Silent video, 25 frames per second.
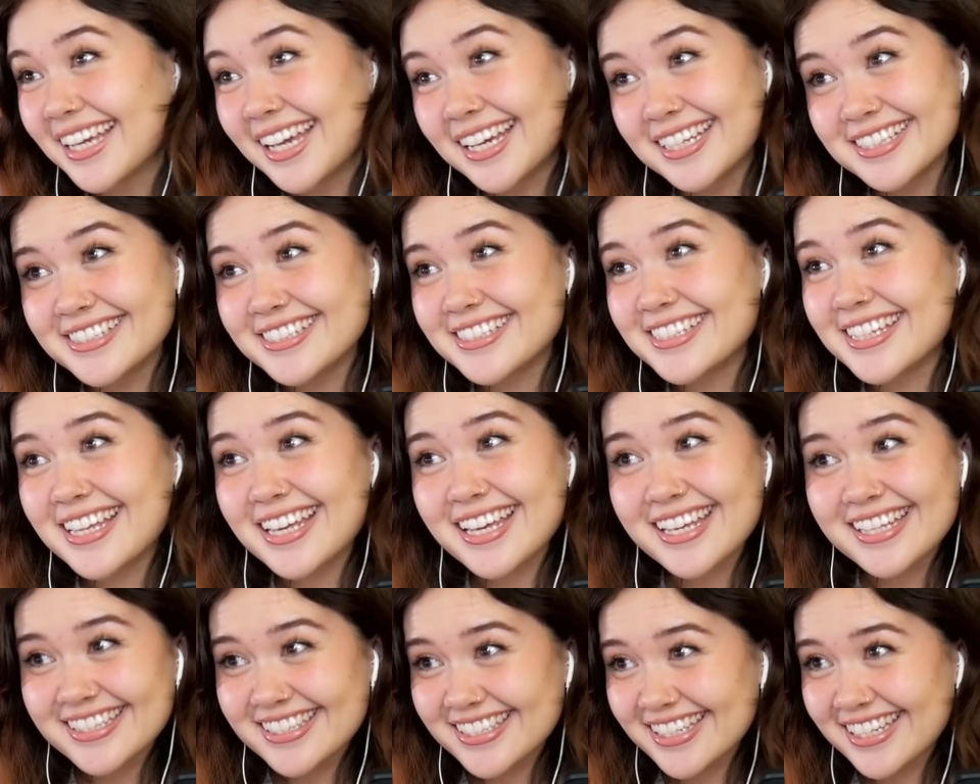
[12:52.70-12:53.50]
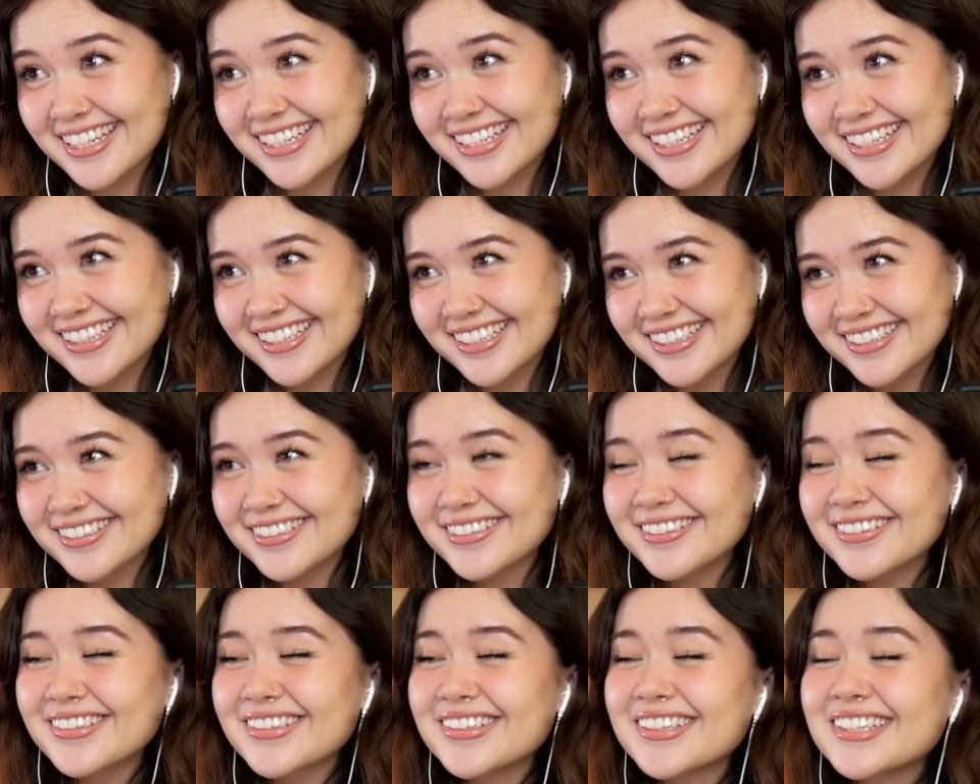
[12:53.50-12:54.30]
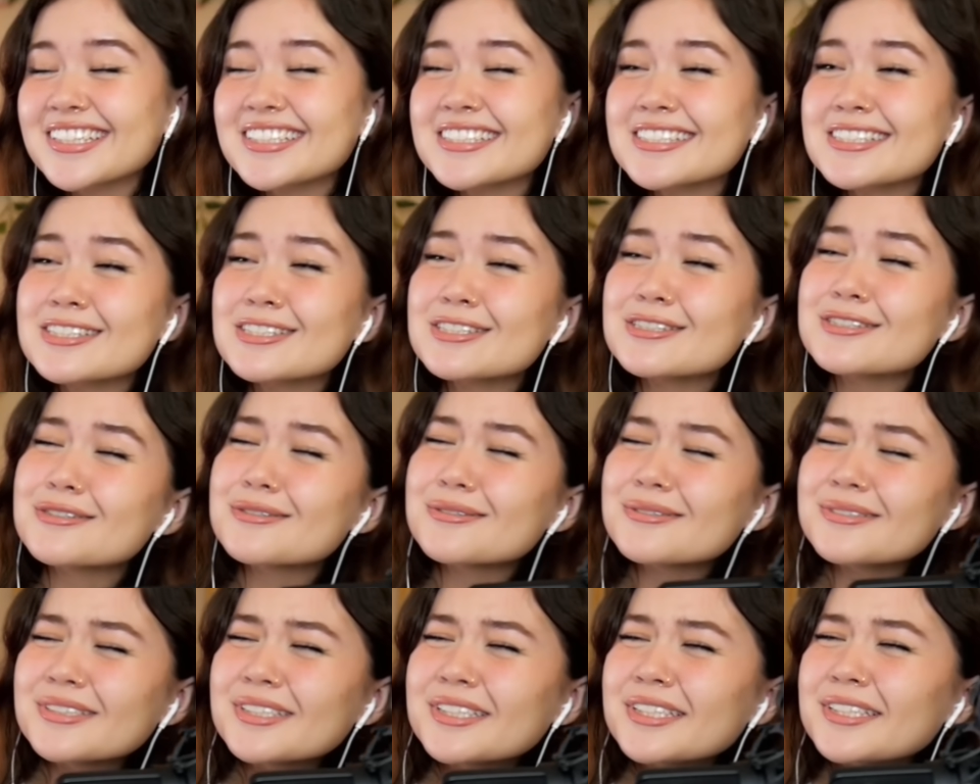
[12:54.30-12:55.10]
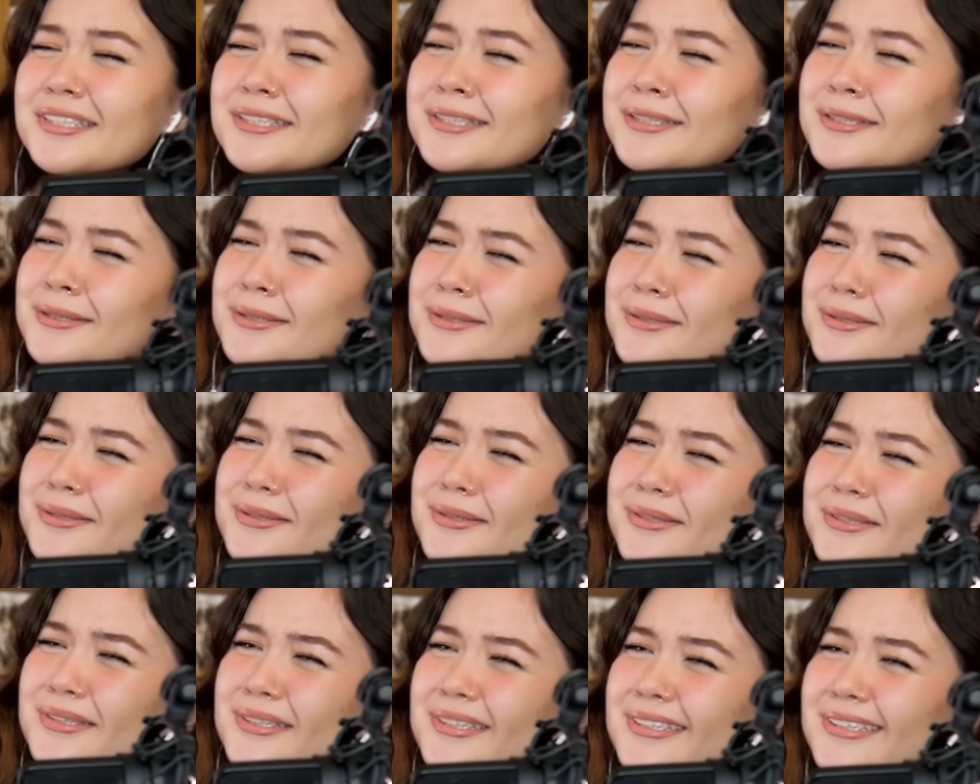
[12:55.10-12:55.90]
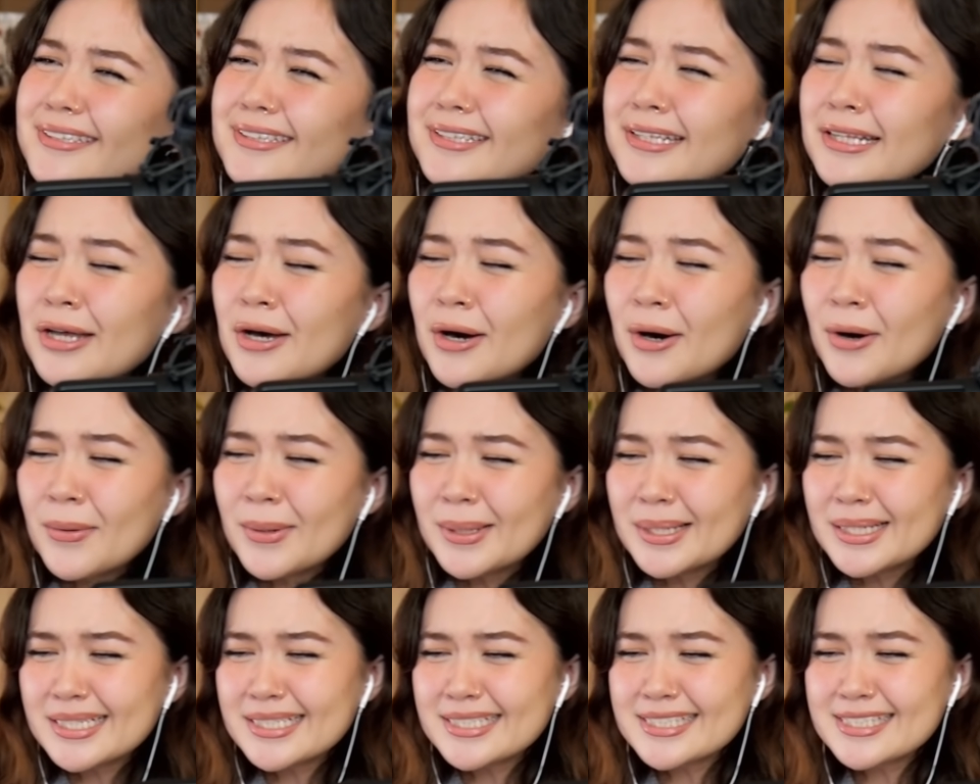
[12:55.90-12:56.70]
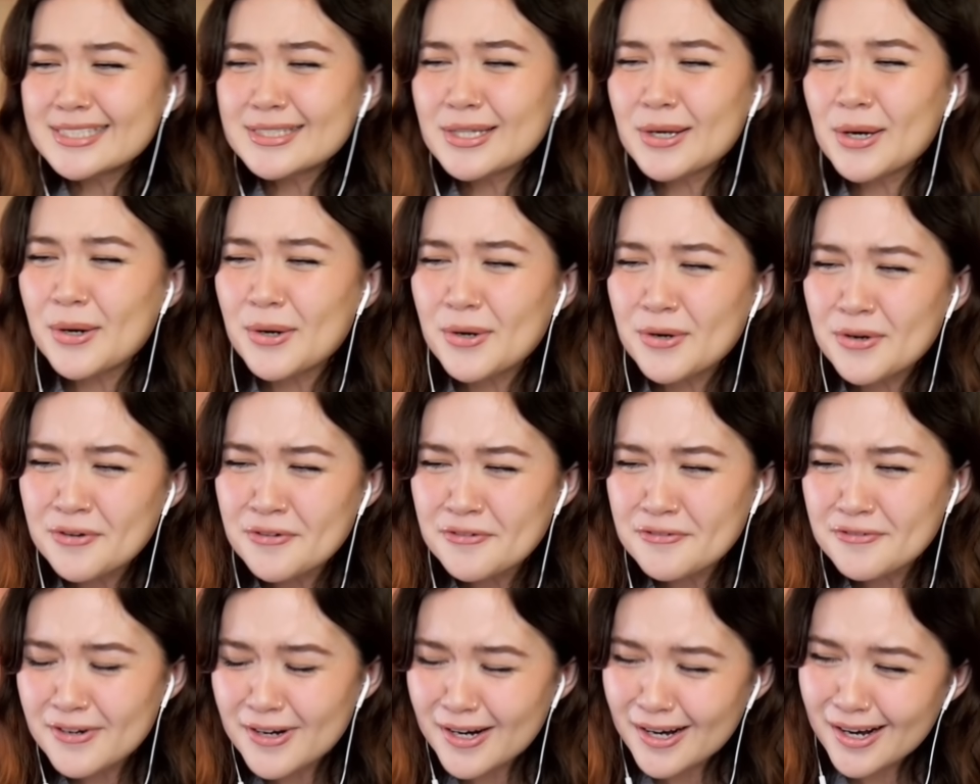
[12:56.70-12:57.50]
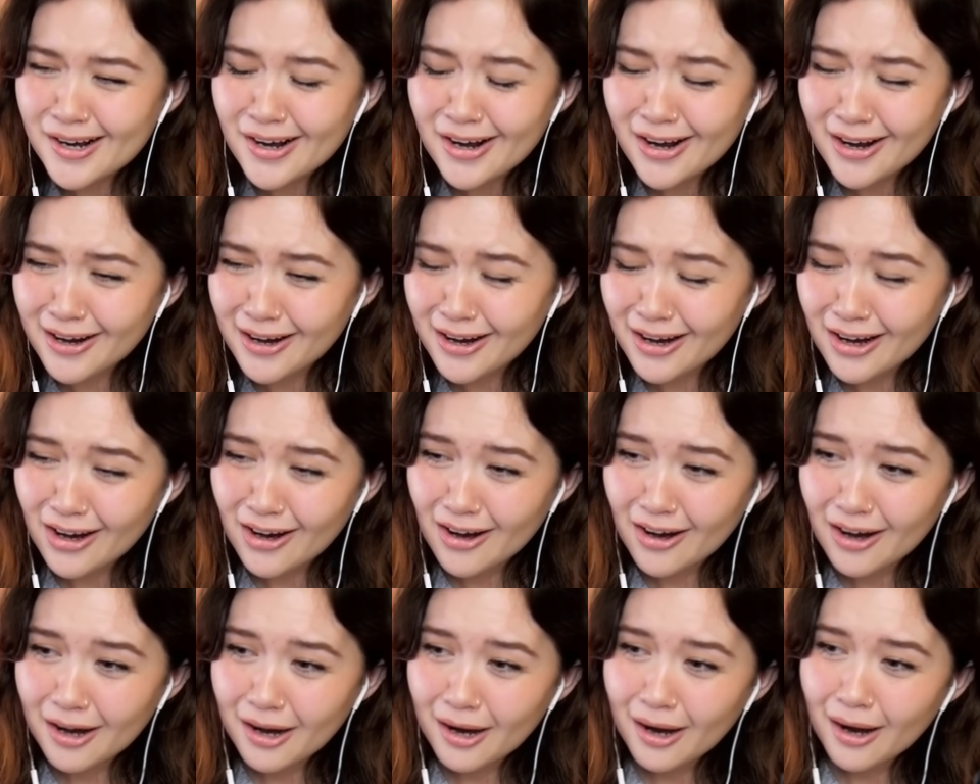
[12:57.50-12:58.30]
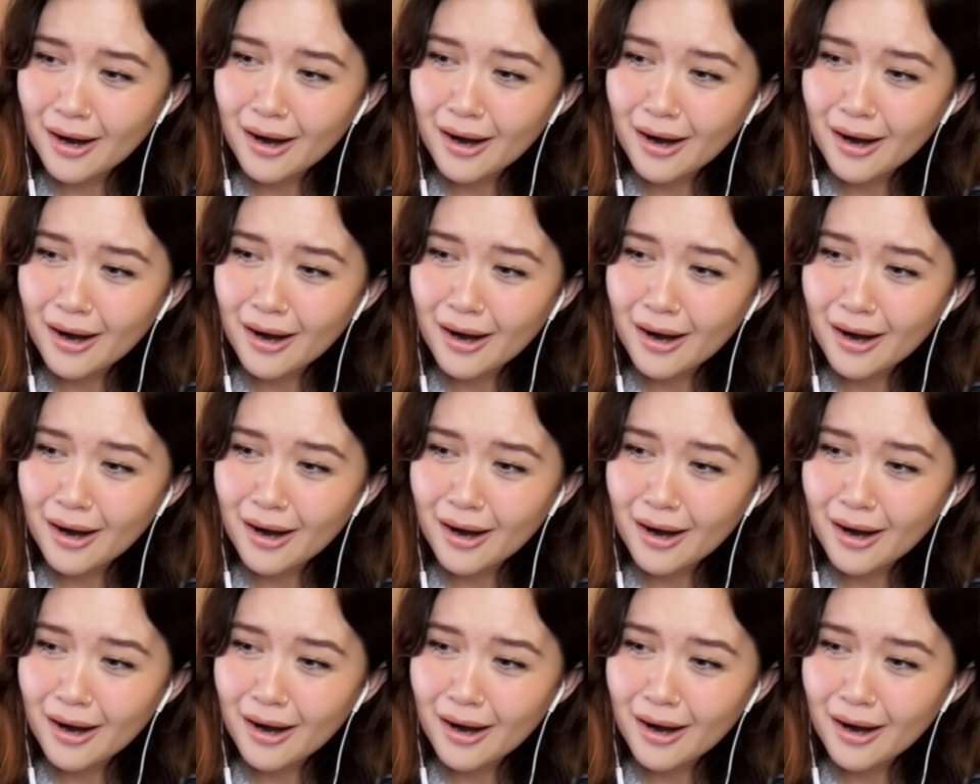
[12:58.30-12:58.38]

say I did it. Oh, that's so cute. No, and it's over.